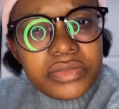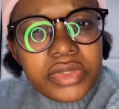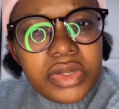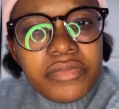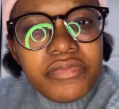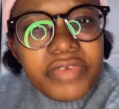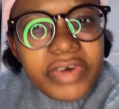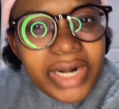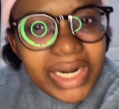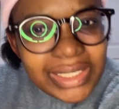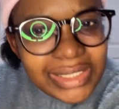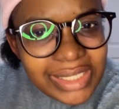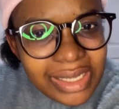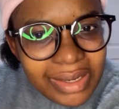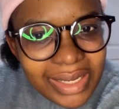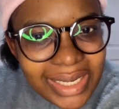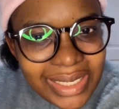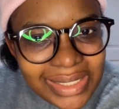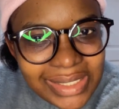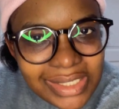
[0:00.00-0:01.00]
For
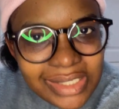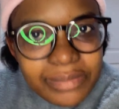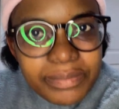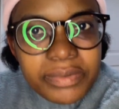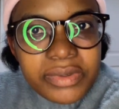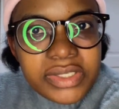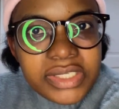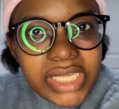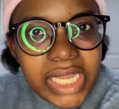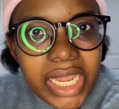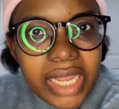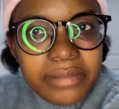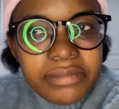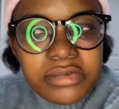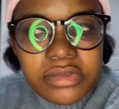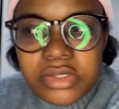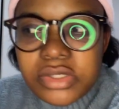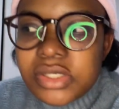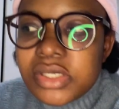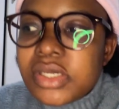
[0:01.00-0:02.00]
example, in simple
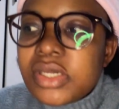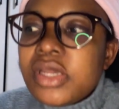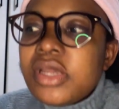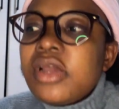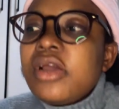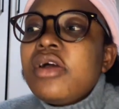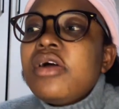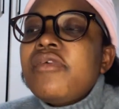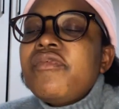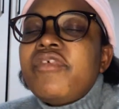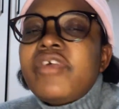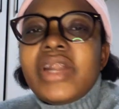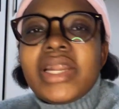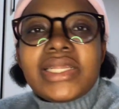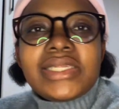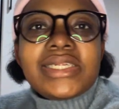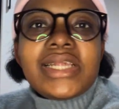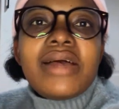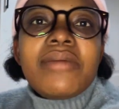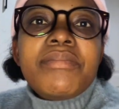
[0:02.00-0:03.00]
terms, for
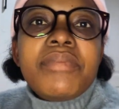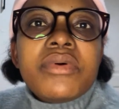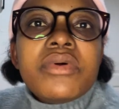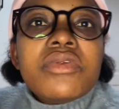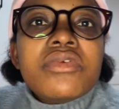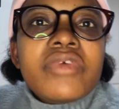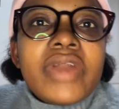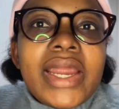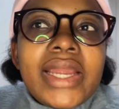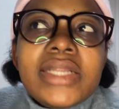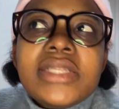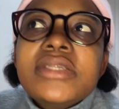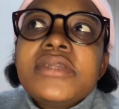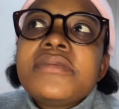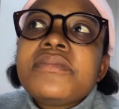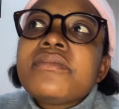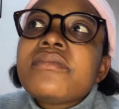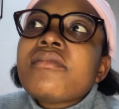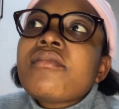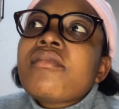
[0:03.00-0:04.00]
example, right,
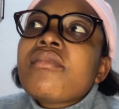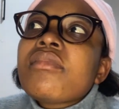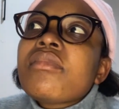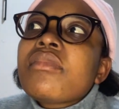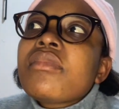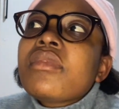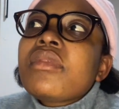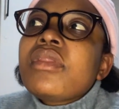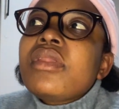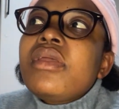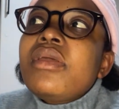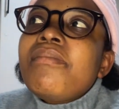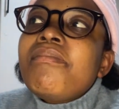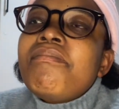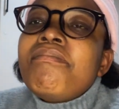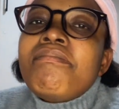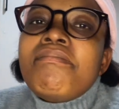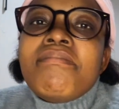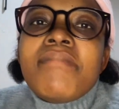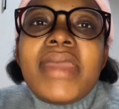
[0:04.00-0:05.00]

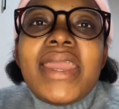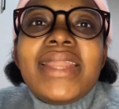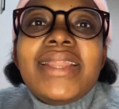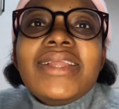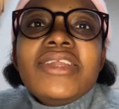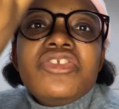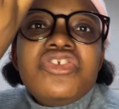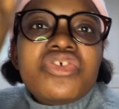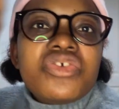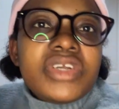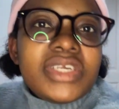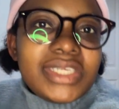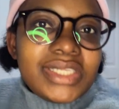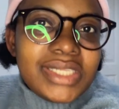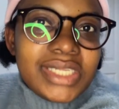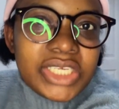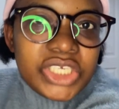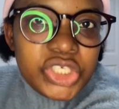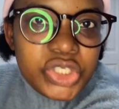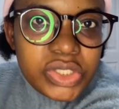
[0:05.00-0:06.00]
many
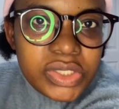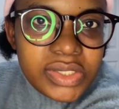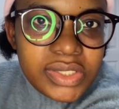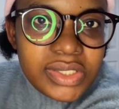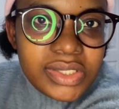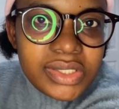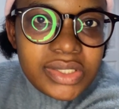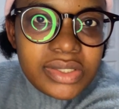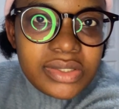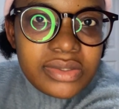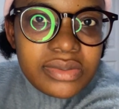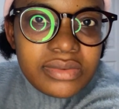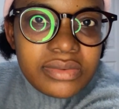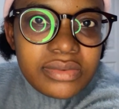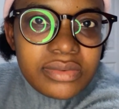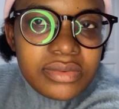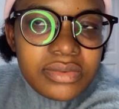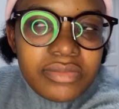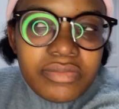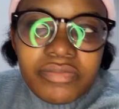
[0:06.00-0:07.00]
jurisdictions,
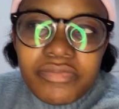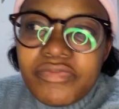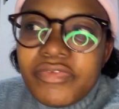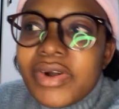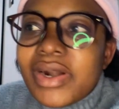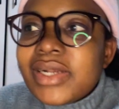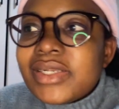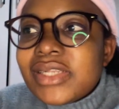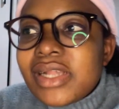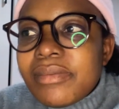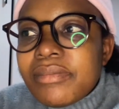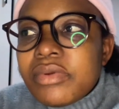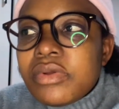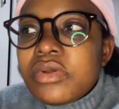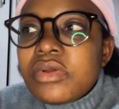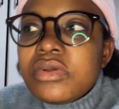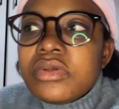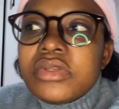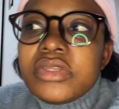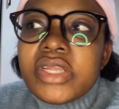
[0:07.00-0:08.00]
for
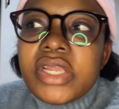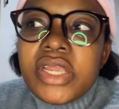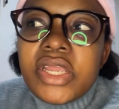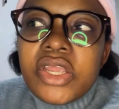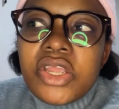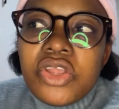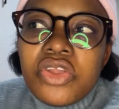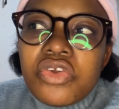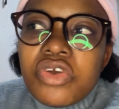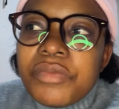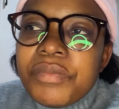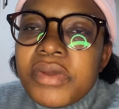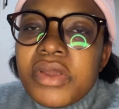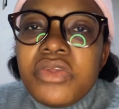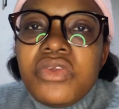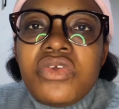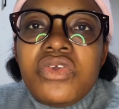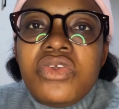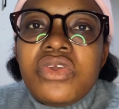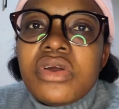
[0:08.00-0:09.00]
example, the European
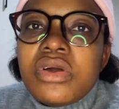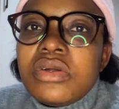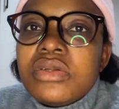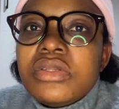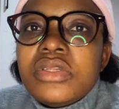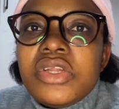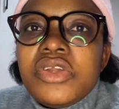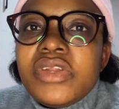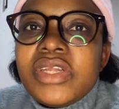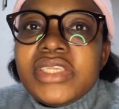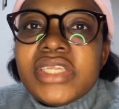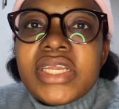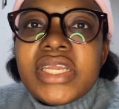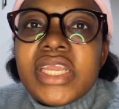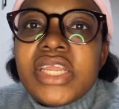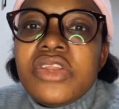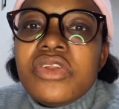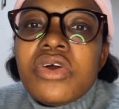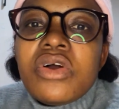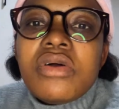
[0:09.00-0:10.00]
Union, the United
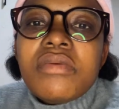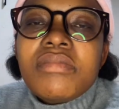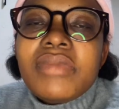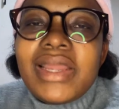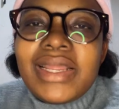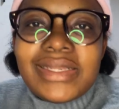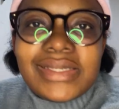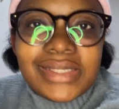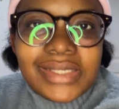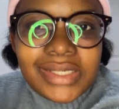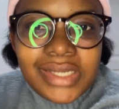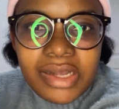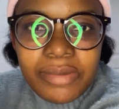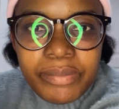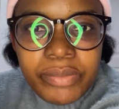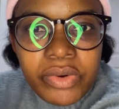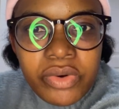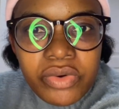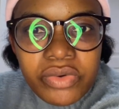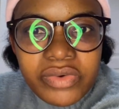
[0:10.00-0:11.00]
Kingdom, and
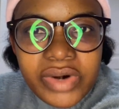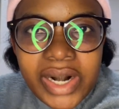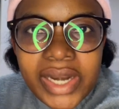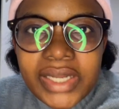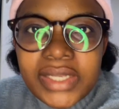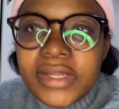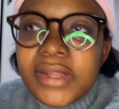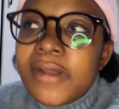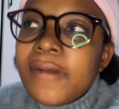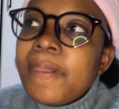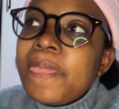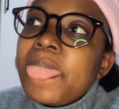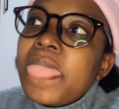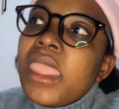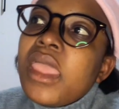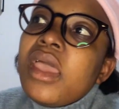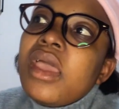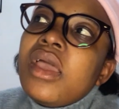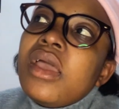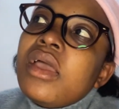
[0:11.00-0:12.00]
Singapore, right,
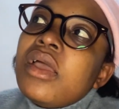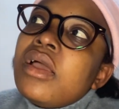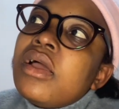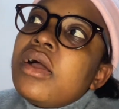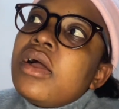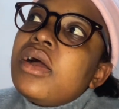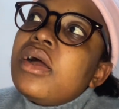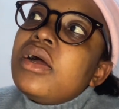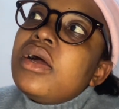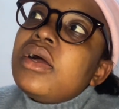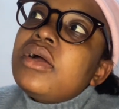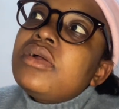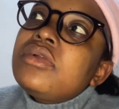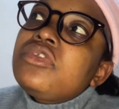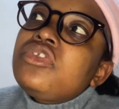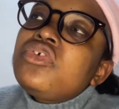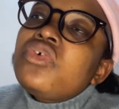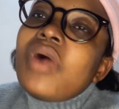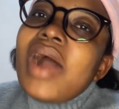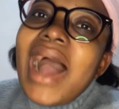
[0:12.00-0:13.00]

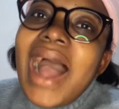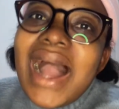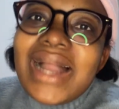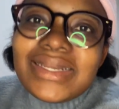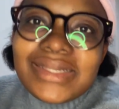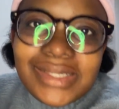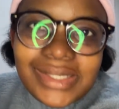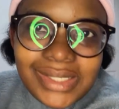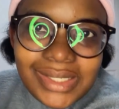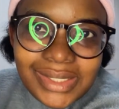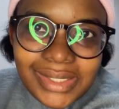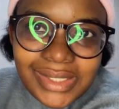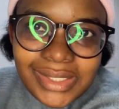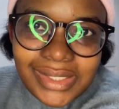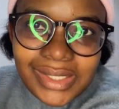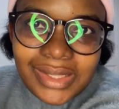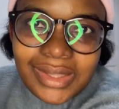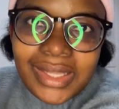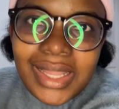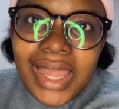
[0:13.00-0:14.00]
to access
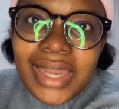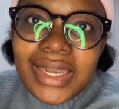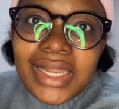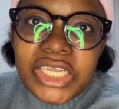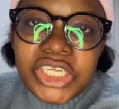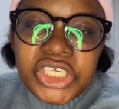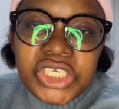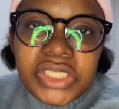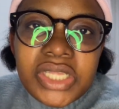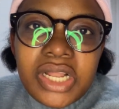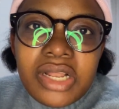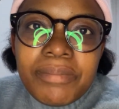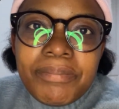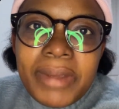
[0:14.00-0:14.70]
their national